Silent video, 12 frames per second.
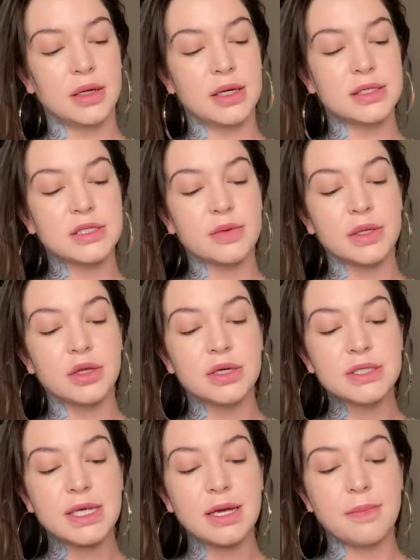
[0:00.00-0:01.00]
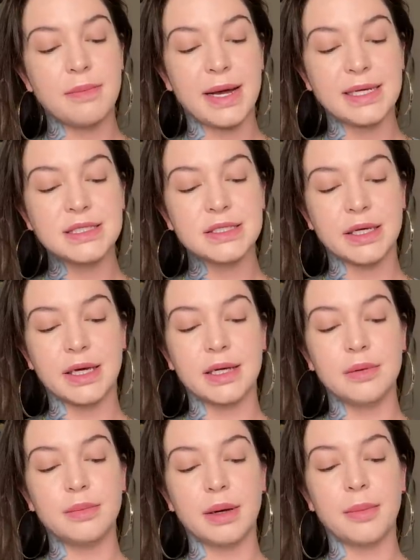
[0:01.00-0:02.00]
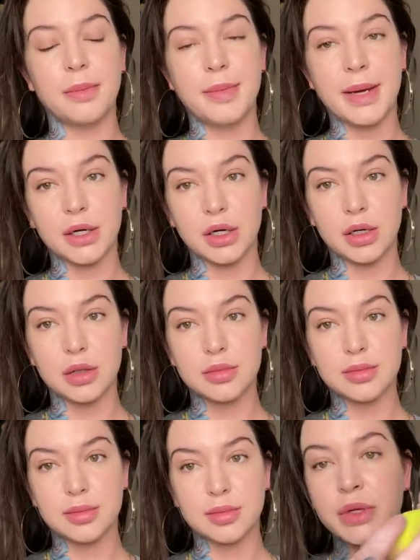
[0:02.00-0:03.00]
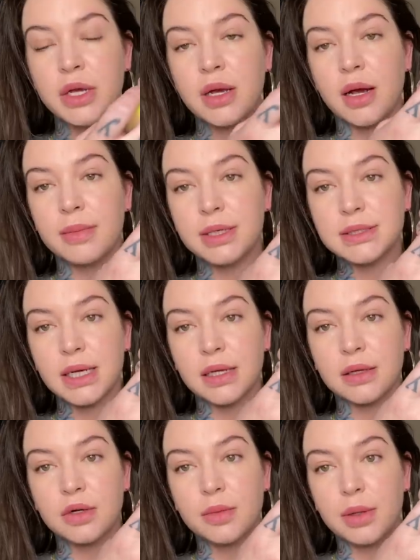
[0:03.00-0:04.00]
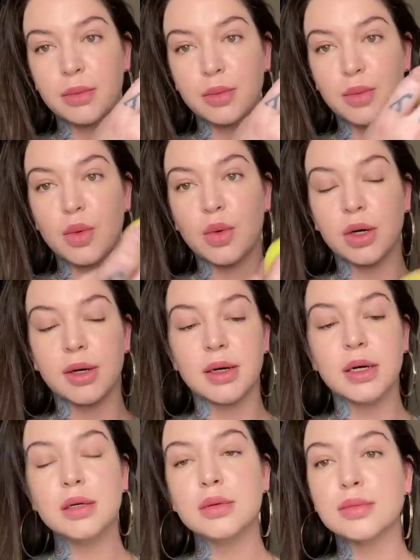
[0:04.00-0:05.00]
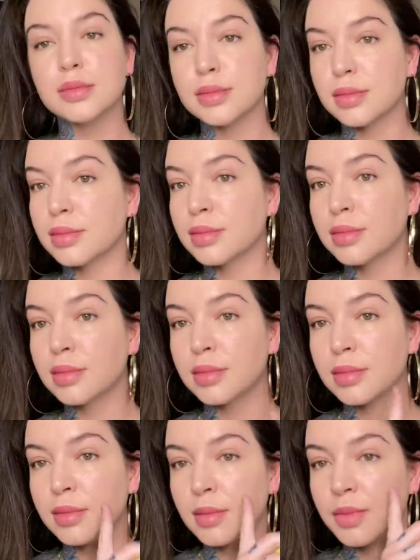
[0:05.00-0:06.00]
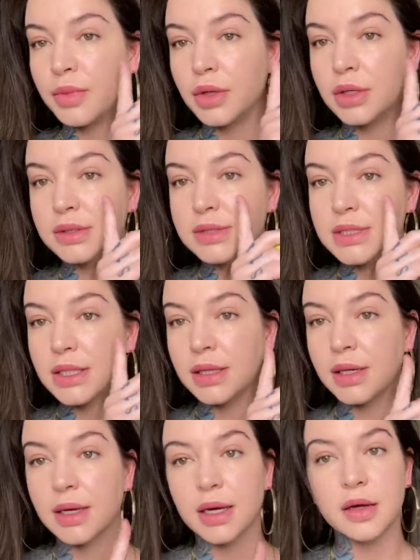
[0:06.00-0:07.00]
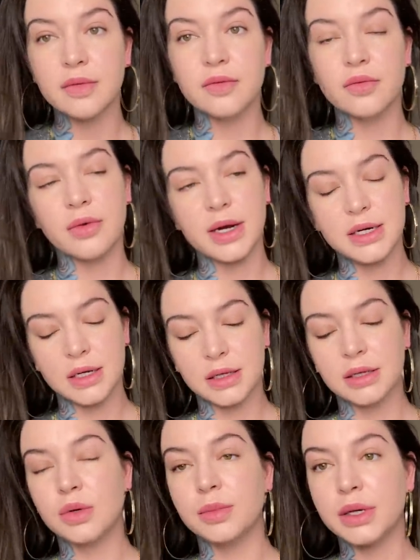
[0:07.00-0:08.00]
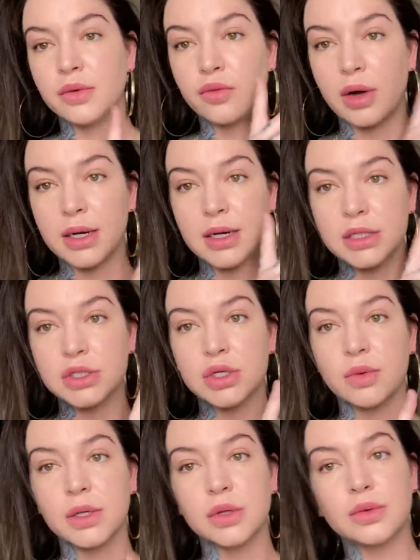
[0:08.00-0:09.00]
it so it looks like my skin, but better. I'm gonna take a little bit more. You can see like I have red, a little bit of redness showing